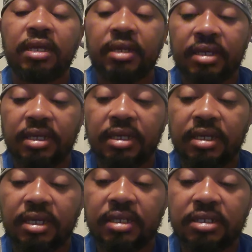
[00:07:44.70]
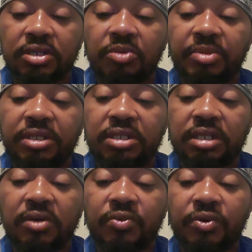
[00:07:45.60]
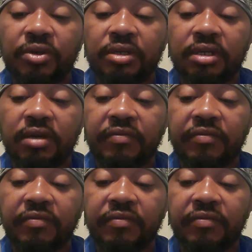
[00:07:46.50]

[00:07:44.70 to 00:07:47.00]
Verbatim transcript: and it's gonna be to their ruin.